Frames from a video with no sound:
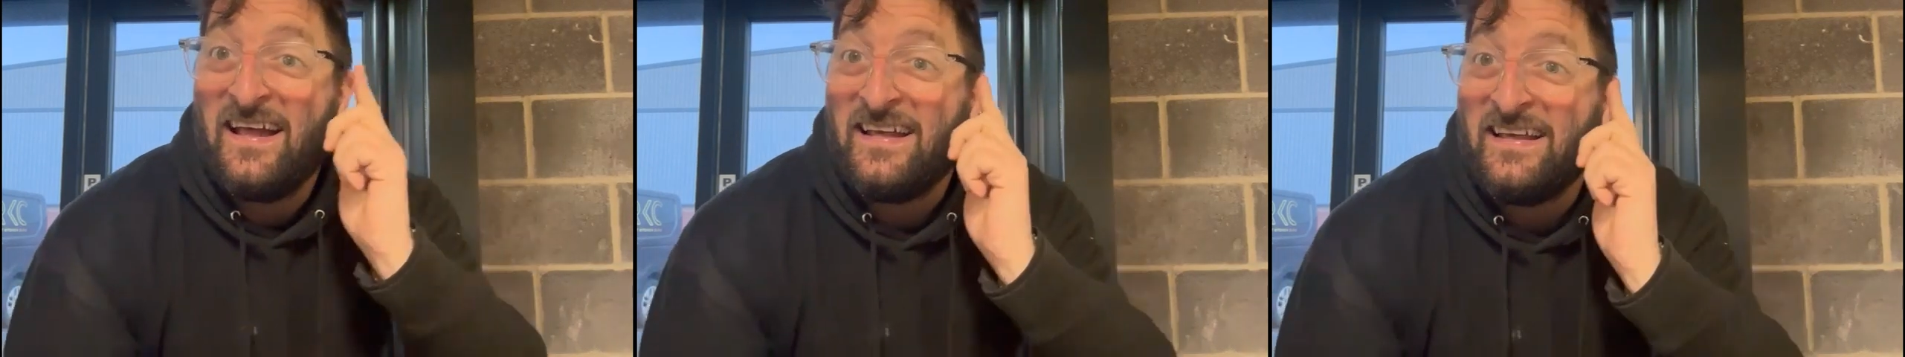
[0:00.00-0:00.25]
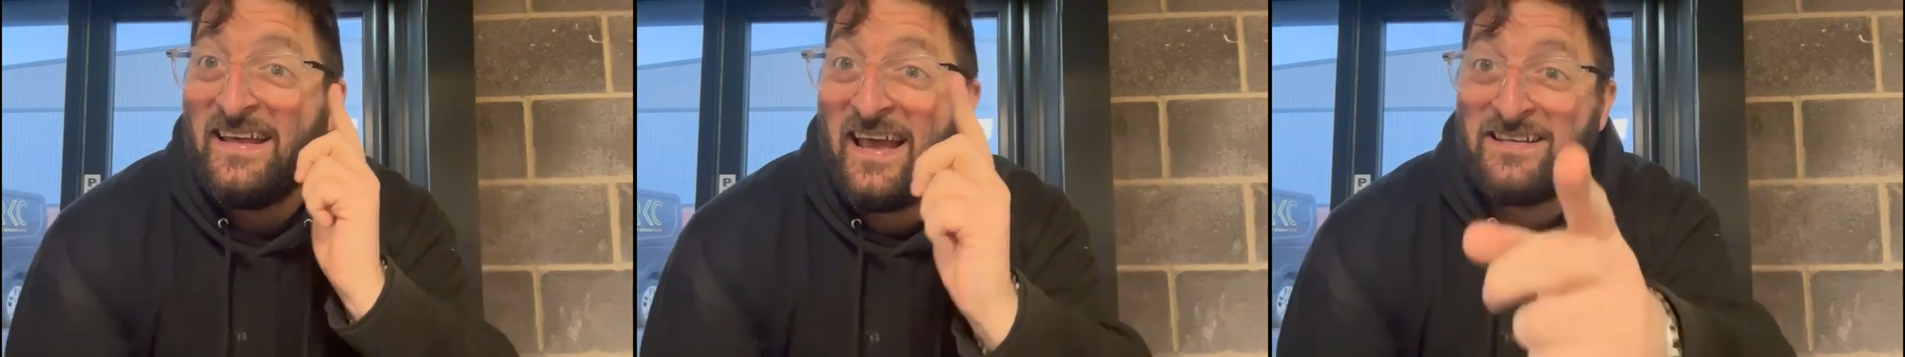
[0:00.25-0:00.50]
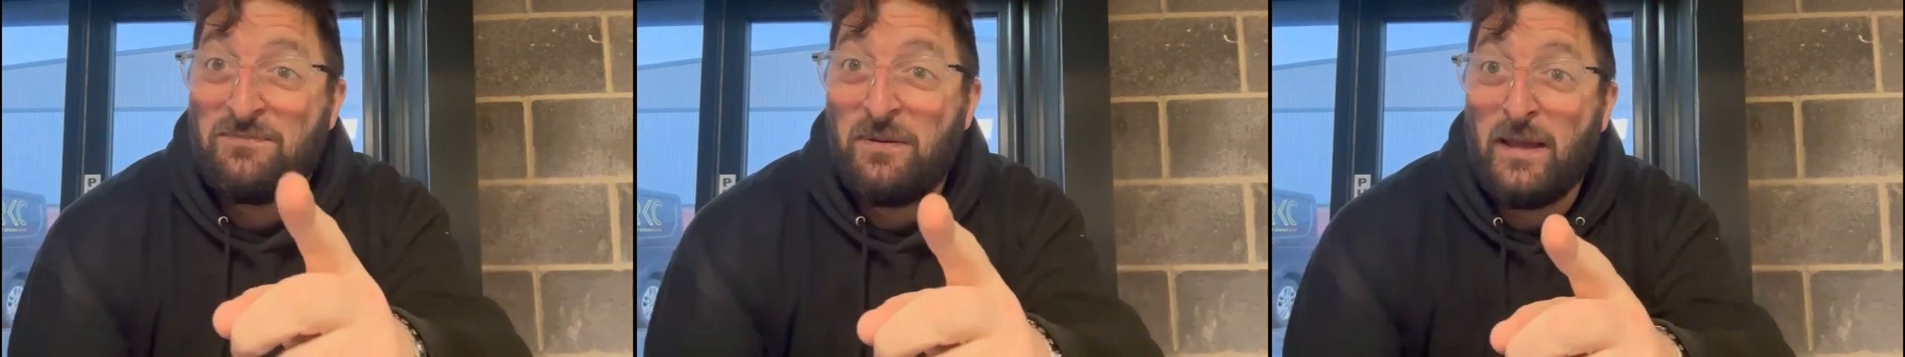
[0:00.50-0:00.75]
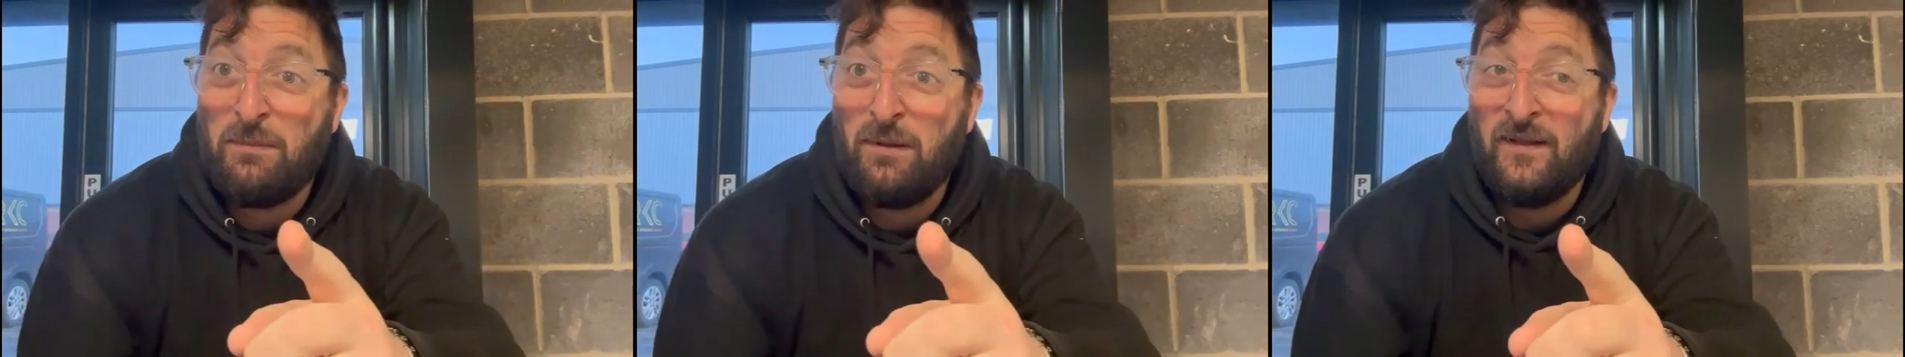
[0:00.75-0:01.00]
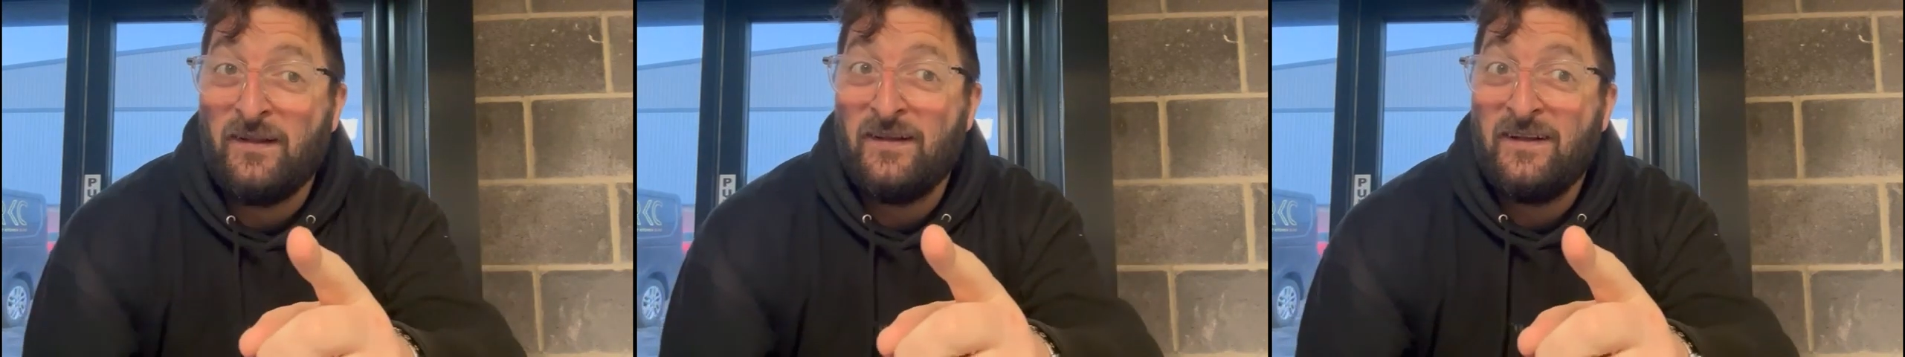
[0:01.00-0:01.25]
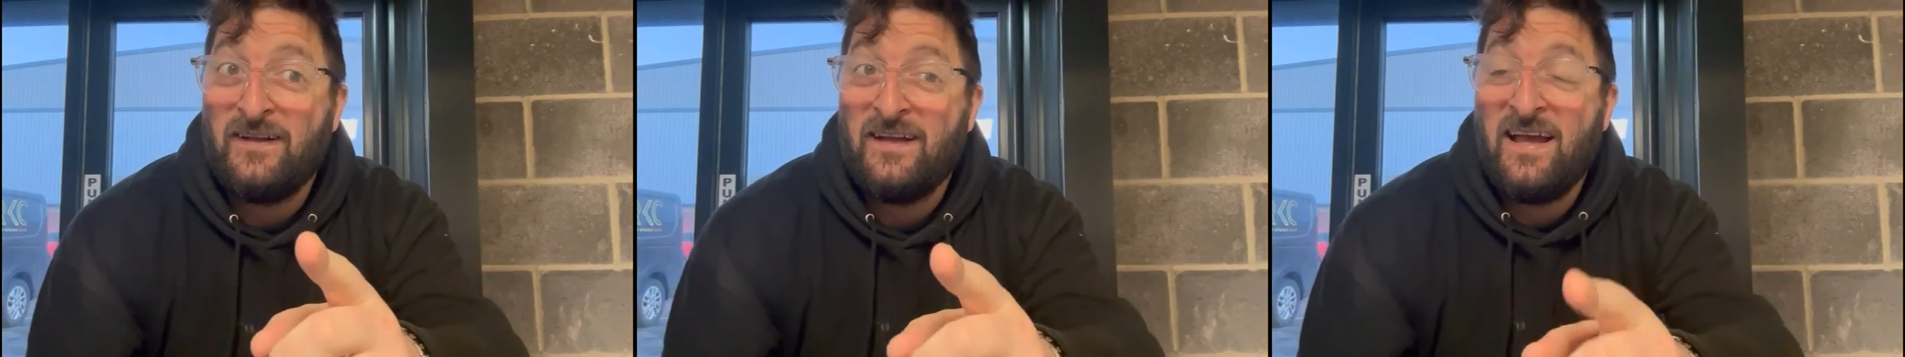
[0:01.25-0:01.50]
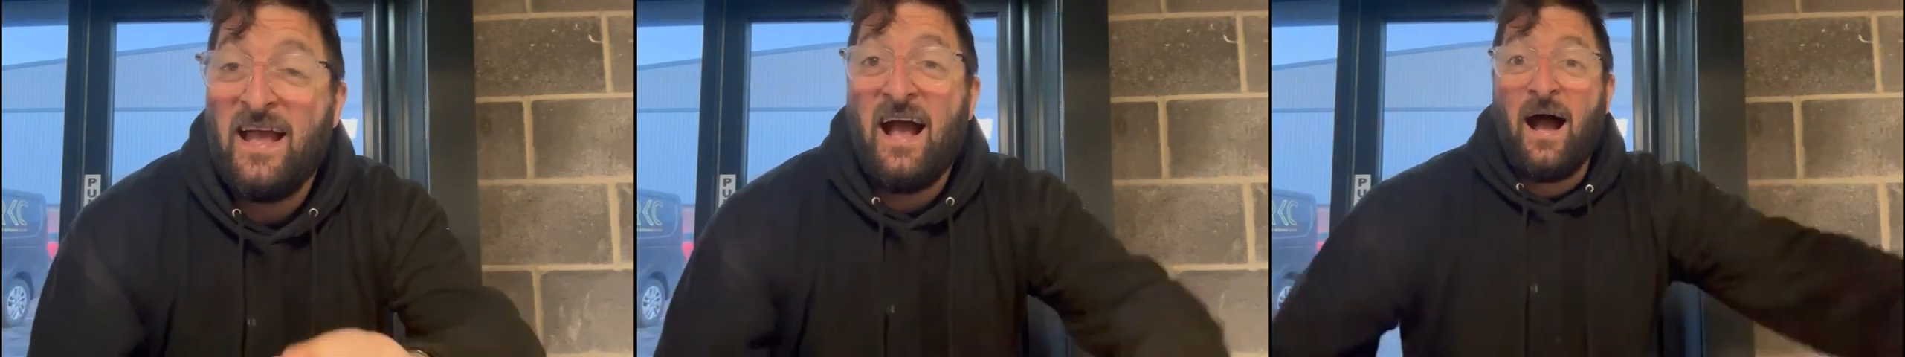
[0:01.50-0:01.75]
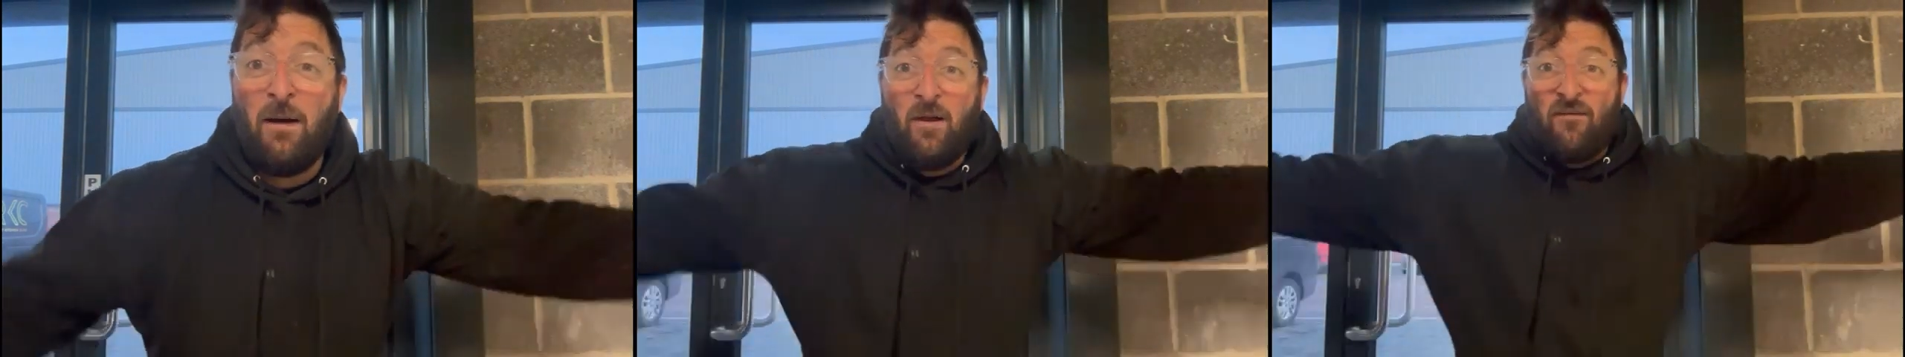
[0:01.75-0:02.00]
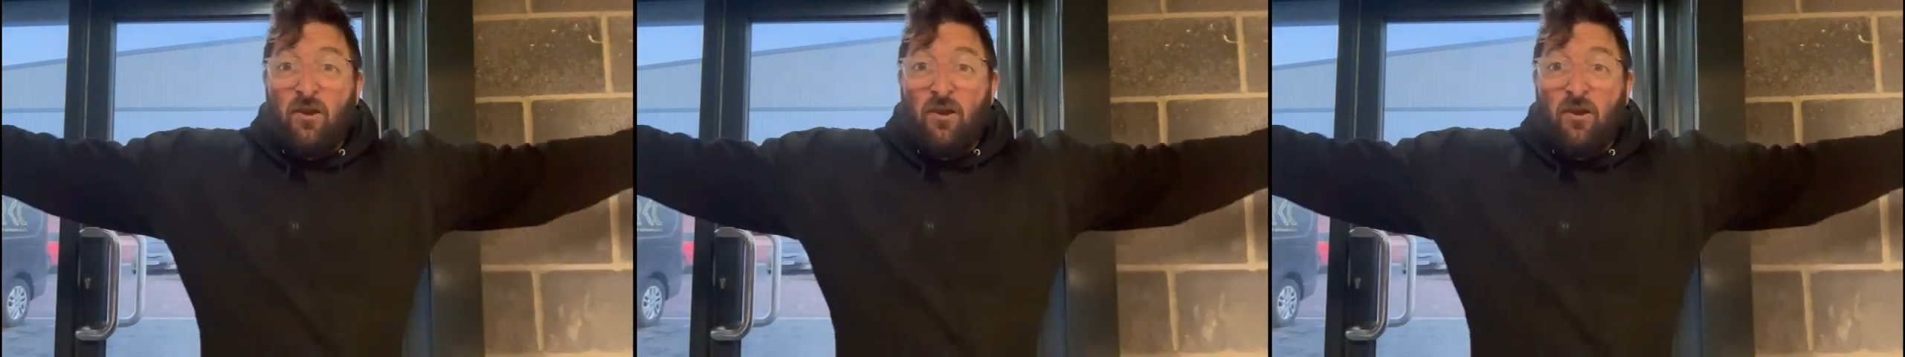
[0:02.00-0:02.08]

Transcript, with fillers: Yes, people. And we have